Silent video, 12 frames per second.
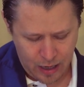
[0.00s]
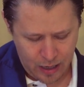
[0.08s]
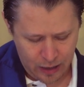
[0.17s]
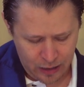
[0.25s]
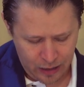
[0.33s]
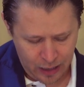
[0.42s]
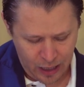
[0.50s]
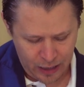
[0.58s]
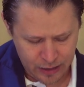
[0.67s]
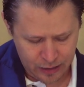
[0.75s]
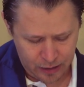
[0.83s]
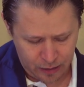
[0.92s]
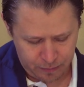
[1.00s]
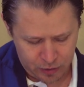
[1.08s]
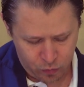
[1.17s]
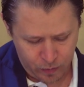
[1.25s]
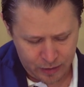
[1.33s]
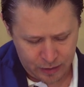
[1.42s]
line there
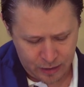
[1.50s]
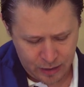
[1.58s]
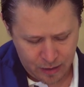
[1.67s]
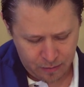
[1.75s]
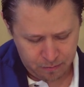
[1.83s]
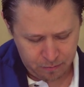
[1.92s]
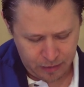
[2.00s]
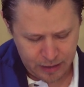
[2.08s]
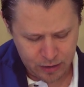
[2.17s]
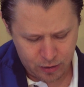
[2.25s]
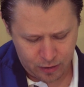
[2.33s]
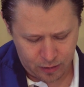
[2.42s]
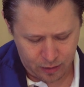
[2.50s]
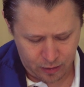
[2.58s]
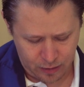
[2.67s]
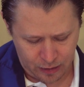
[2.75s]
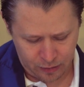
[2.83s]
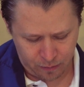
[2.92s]
between the major
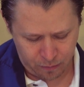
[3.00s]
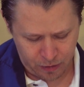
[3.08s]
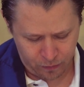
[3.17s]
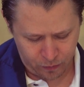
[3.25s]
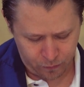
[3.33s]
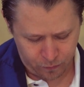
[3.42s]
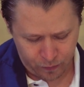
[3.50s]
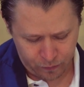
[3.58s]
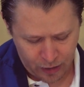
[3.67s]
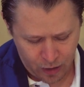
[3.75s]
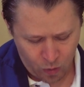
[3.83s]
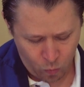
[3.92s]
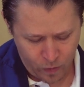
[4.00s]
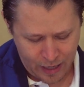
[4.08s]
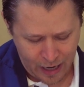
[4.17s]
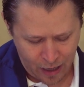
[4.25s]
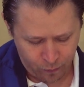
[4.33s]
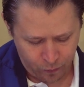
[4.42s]
third and the perfect fifth. We
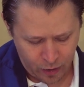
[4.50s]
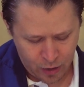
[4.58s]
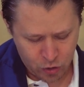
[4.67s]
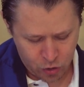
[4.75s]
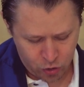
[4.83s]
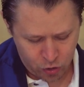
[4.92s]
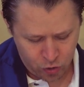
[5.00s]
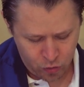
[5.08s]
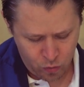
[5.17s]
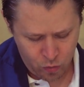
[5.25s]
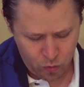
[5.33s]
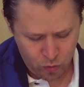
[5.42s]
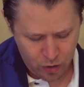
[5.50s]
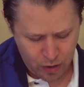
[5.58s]
have 2